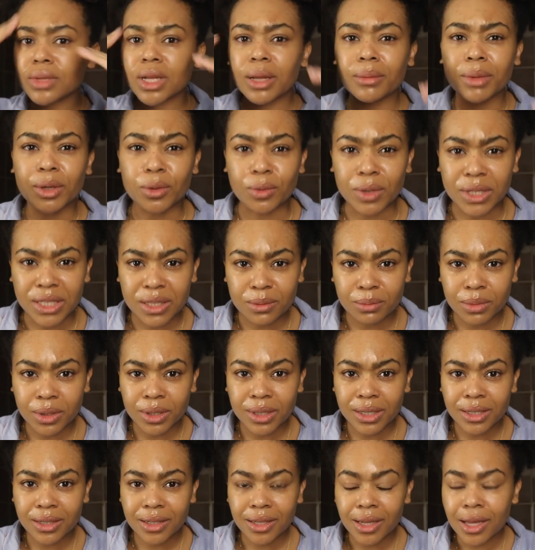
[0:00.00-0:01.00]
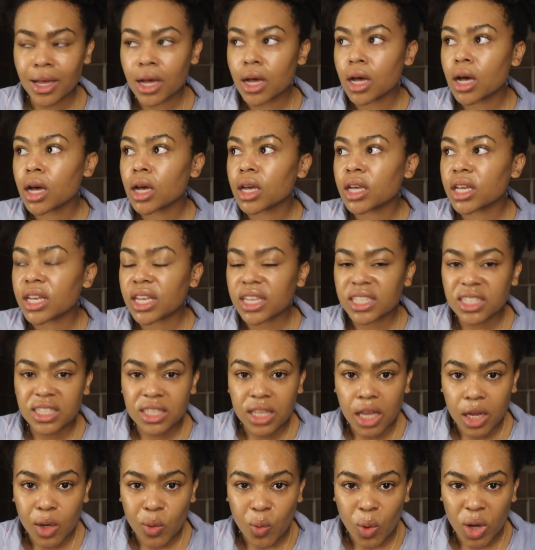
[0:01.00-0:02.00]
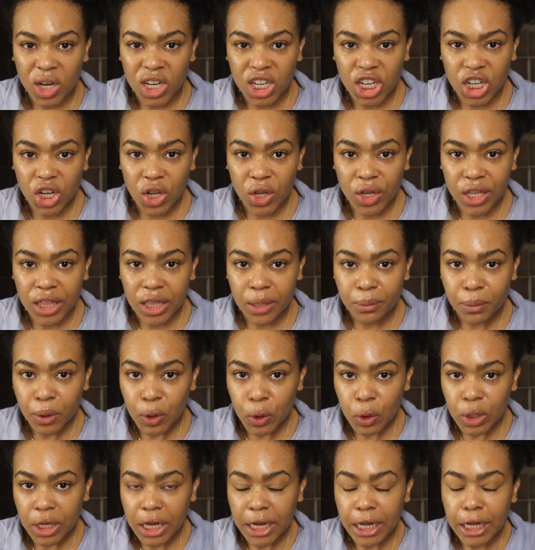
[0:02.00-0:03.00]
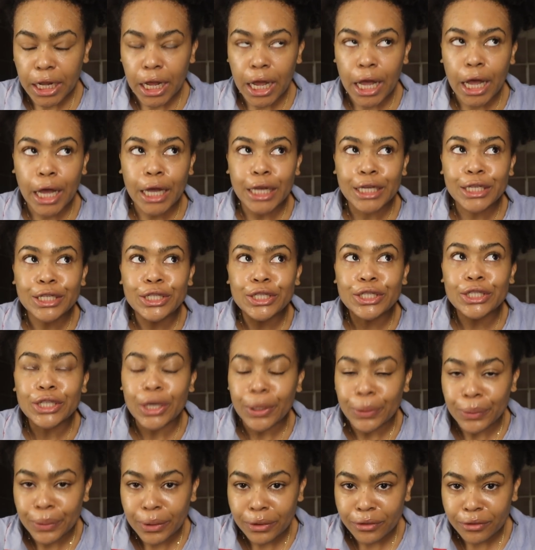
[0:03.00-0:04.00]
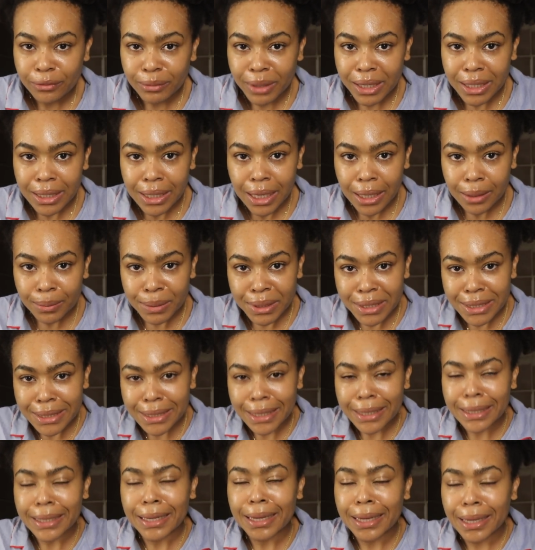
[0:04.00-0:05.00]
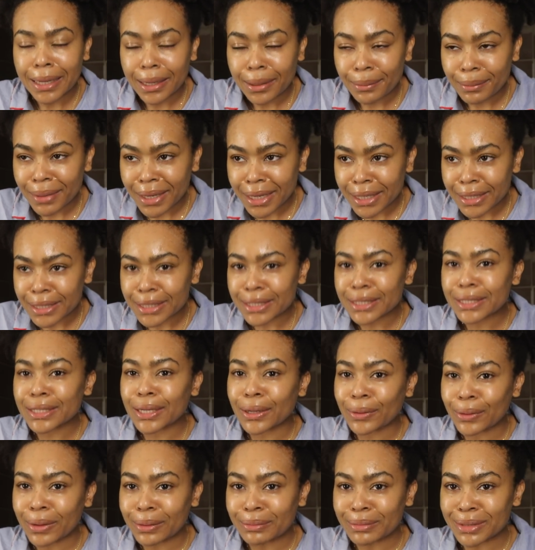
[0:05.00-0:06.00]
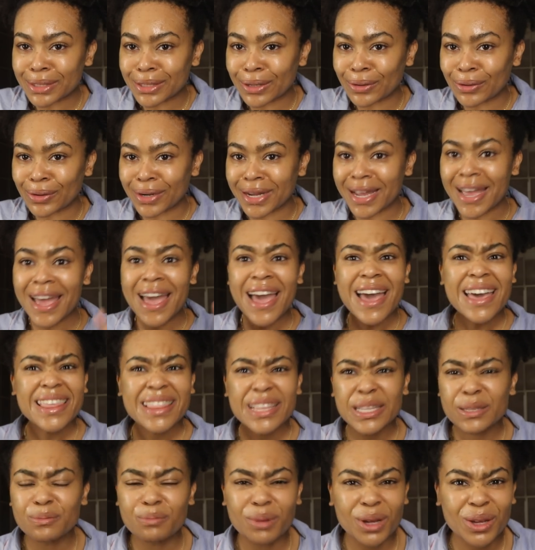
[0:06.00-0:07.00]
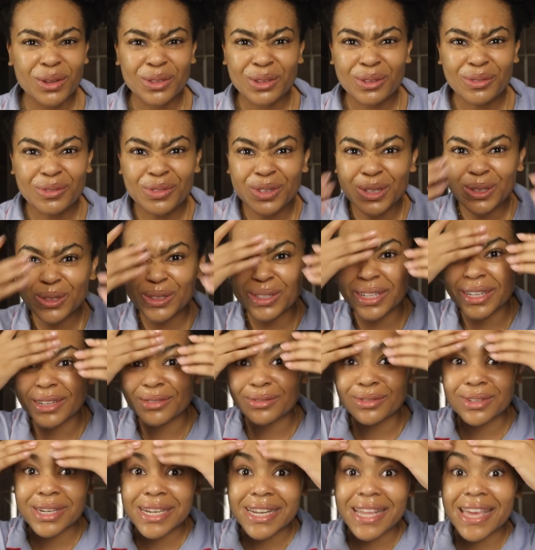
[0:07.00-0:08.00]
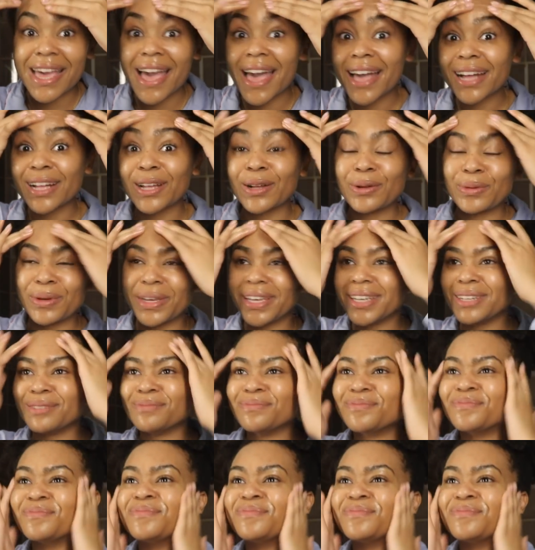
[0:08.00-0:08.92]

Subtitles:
Am I whispering? It's like 1 o'clock in the morning. I don't know if my neighbours can hear me, so I'm sorry. This bathroom feels like really echoey.